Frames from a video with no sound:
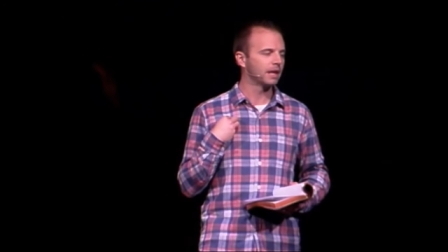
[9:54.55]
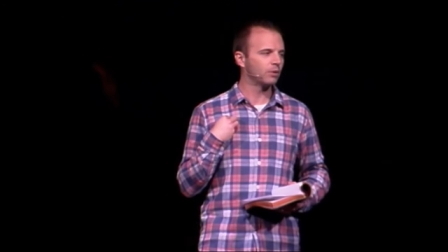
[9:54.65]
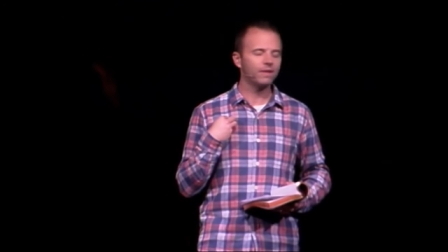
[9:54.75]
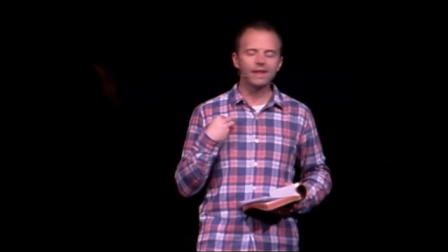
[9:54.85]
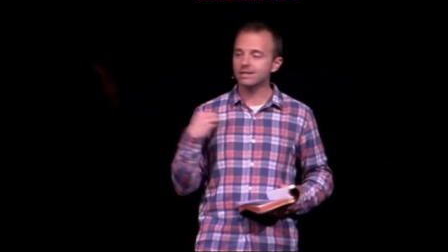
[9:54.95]

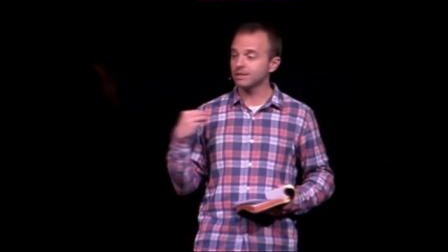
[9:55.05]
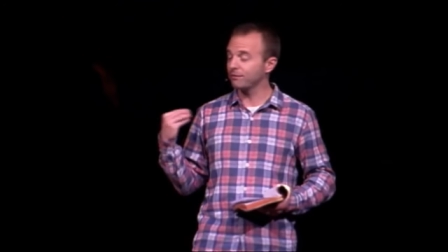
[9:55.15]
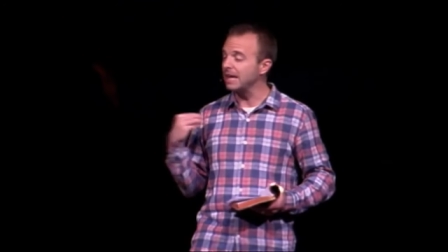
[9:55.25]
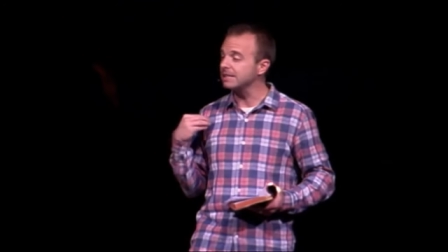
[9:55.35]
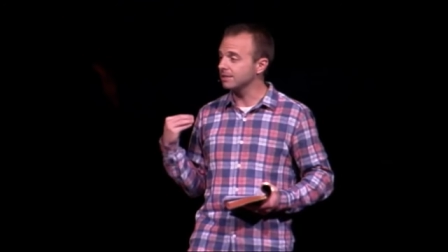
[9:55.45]
And while that is
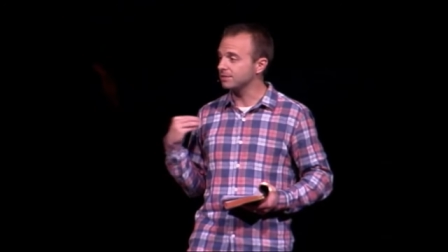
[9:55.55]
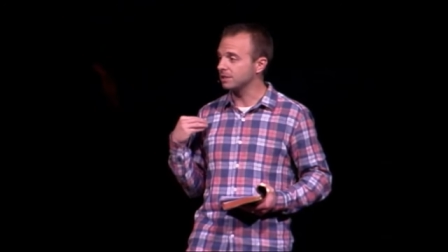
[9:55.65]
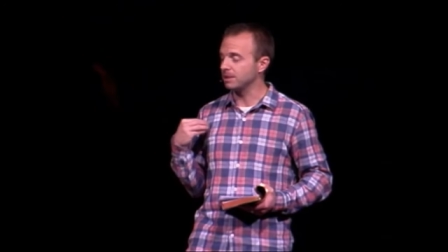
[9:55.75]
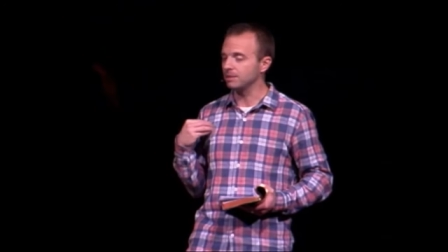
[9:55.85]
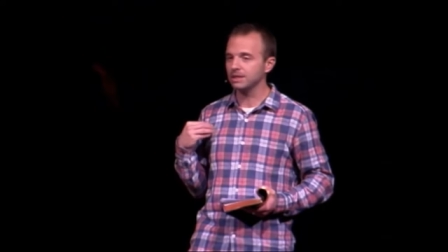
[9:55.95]
offensive
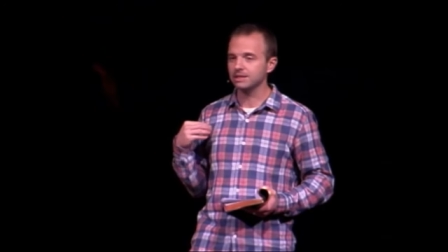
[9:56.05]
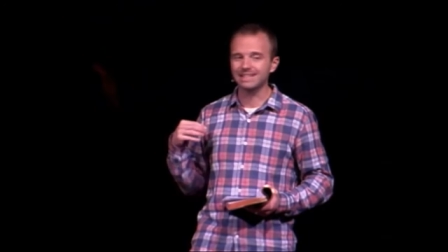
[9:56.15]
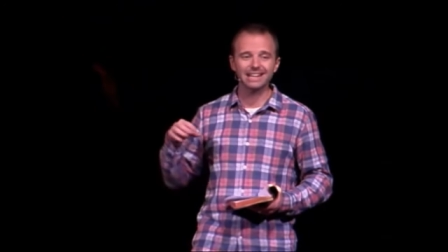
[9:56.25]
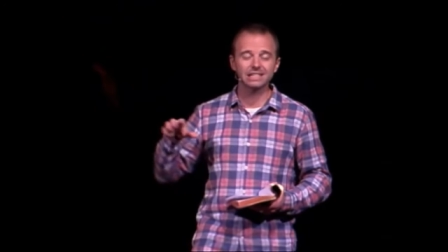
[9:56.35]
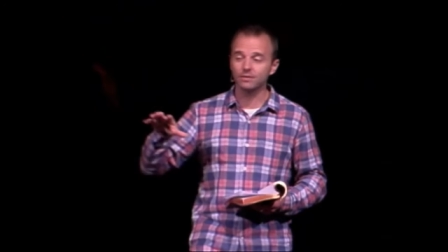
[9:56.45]
to me, because
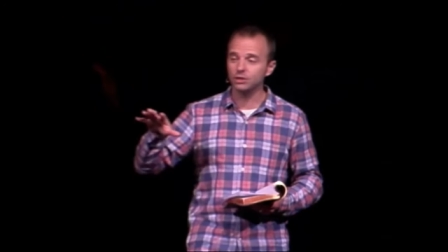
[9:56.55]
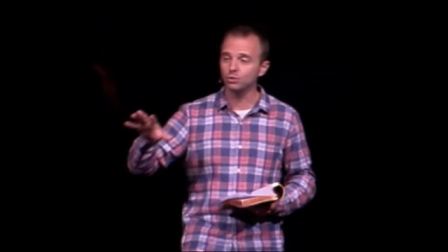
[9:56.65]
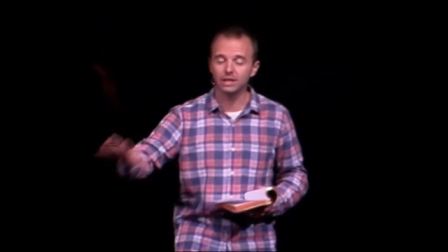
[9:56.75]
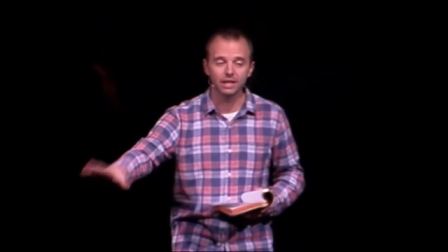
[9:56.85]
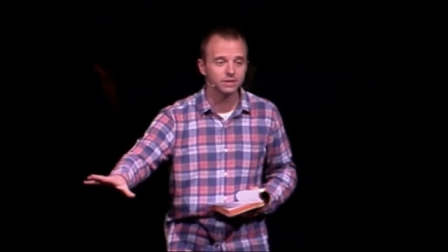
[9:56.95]
God has given you
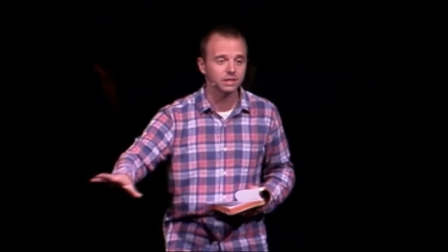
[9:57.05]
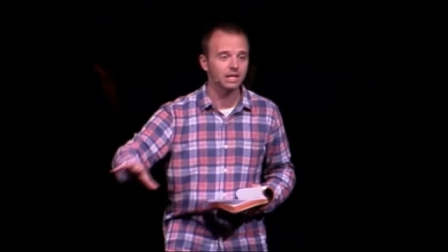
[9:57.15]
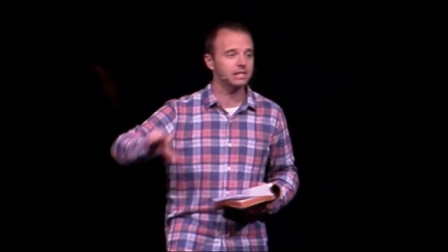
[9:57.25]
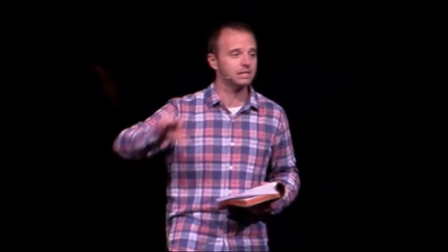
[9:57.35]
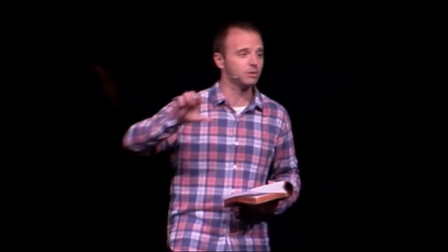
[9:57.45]
gifts, and
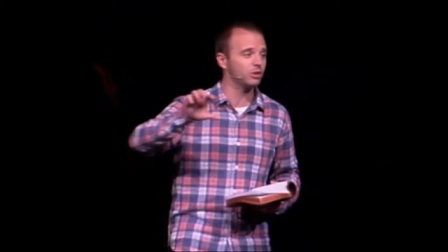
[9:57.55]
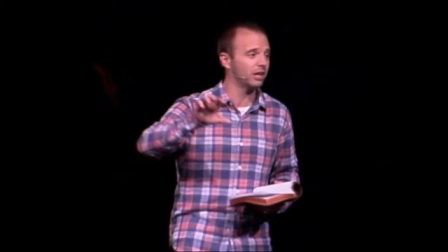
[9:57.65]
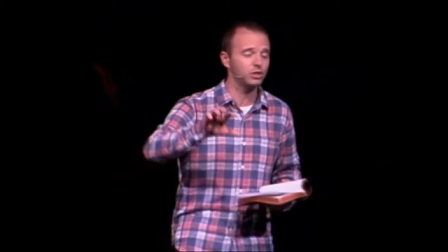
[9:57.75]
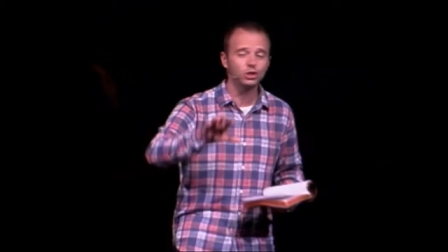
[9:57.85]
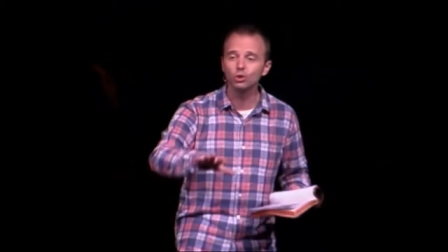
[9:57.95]
God is,
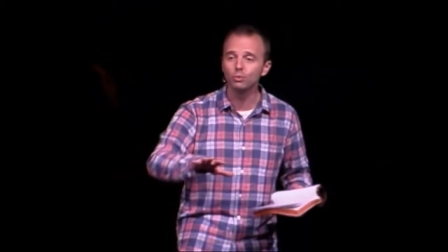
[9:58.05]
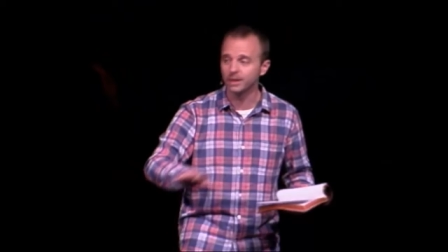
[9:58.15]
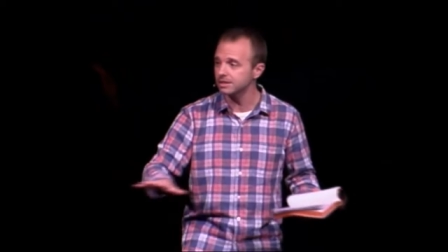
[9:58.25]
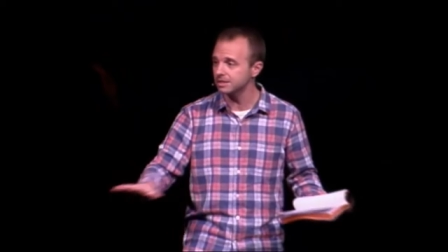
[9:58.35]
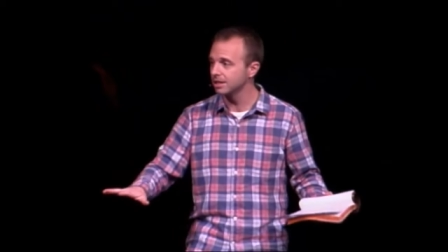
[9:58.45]
as
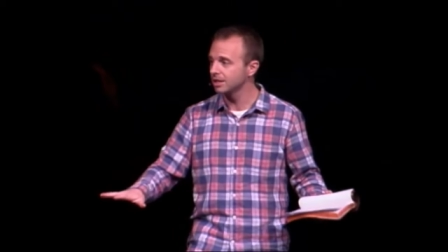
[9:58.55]
humans,